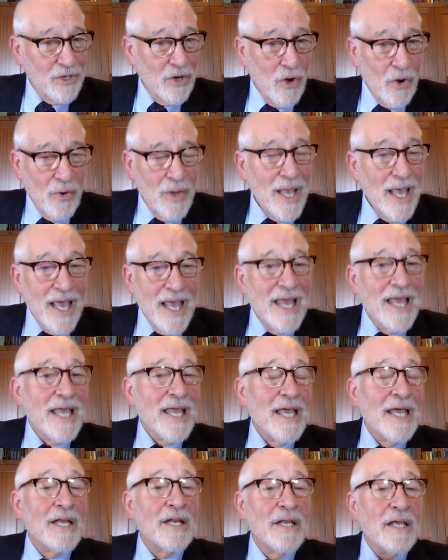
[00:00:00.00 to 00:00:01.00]
So
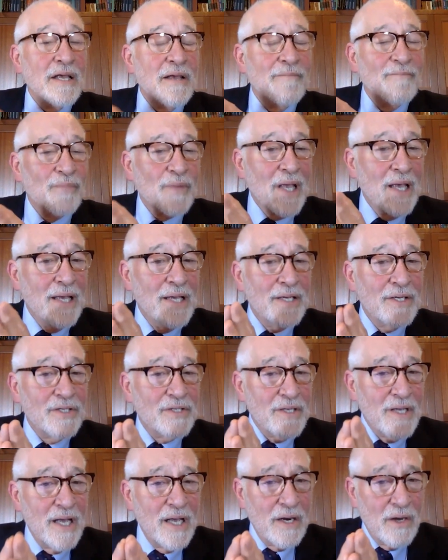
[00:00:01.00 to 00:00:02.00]
it
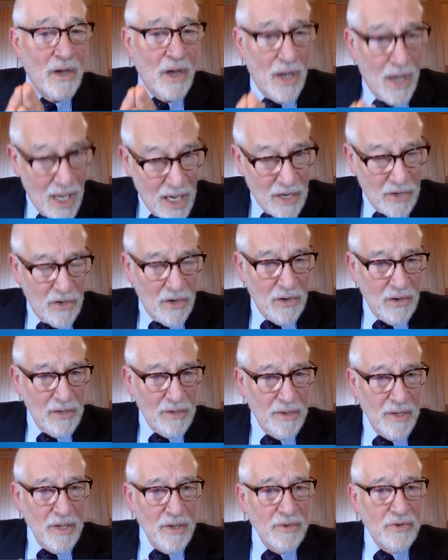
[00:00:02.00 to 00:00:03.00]
is an
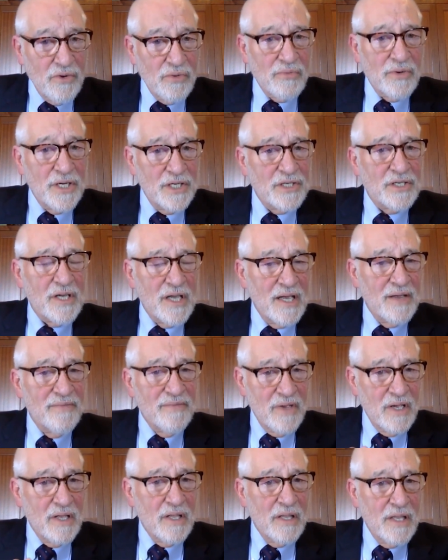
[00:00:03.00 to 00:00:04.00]
honor to
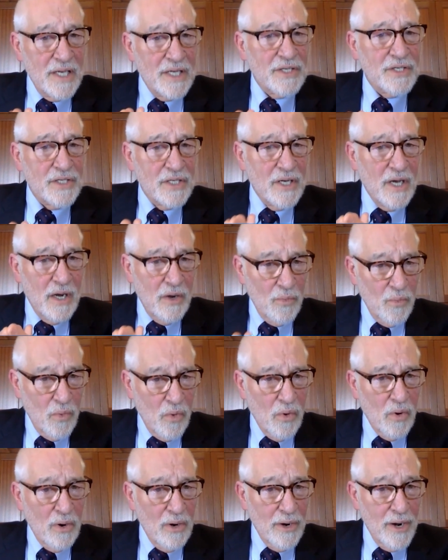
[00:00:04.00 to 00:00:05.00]
receive this
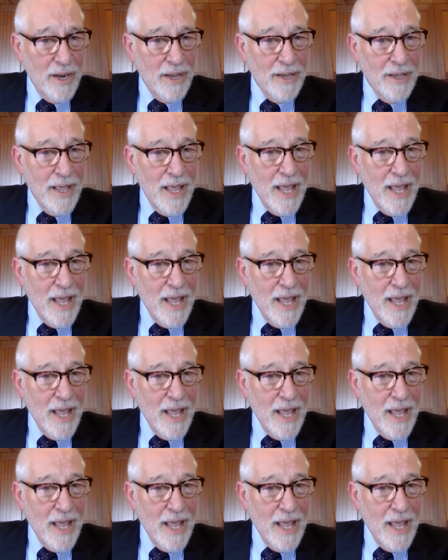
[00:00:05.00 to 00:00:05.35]
award.